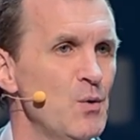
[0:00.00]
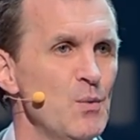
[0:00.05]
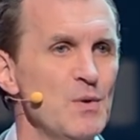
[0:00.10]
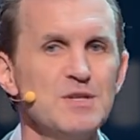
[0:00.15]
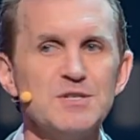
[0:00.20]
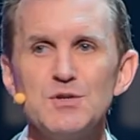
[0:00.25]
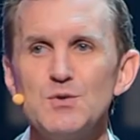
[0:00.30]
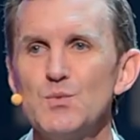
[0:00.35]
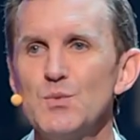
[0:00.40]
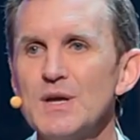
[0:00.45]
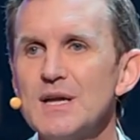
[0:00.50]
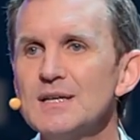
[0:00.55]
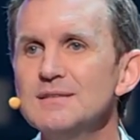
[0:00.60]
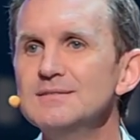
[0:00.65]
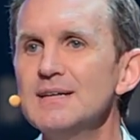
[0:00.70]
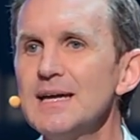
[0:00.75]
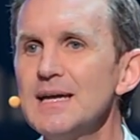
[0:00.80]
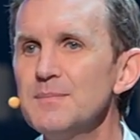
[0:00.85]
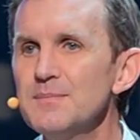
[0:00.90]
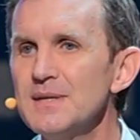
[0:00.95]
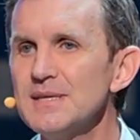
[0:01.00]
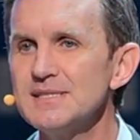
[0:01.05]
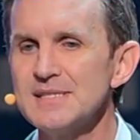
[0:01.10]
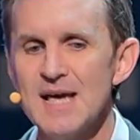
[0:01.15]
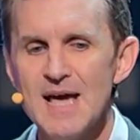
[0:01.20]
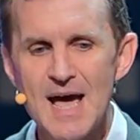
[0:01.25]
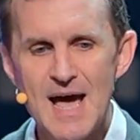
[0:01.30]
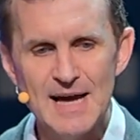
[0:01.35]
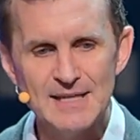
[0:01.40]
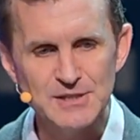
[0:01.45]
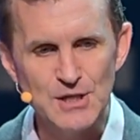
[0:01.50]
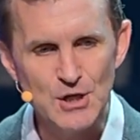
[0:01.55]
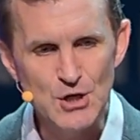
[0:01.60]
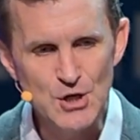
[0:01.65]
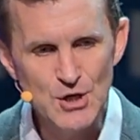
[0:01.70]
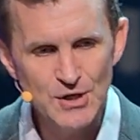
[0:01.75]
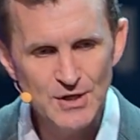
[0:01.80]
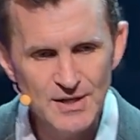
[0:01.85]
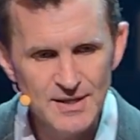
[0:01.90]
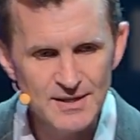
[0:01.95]
We should reclaim this as a
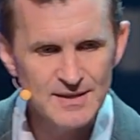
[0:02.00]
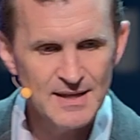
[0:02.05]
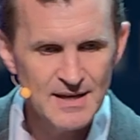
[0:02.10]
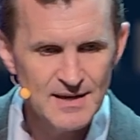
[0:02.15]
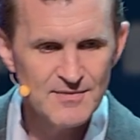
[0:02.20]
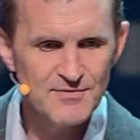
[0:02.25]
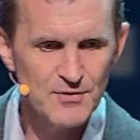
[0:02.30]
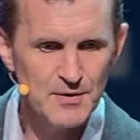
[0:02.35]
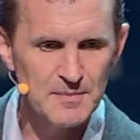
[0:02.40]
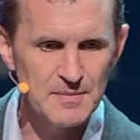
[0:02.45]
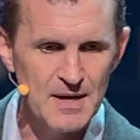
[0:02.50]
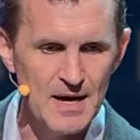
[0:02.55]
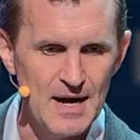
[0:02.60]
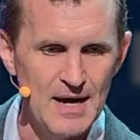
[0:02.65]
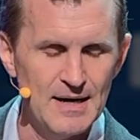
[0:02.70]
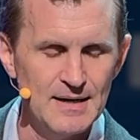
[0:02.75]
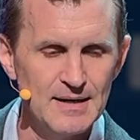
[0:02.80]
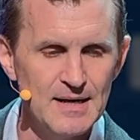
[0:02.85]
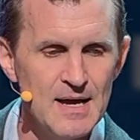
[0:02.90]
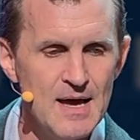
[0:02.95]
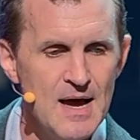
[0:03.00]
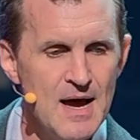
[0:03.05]
good thing from God.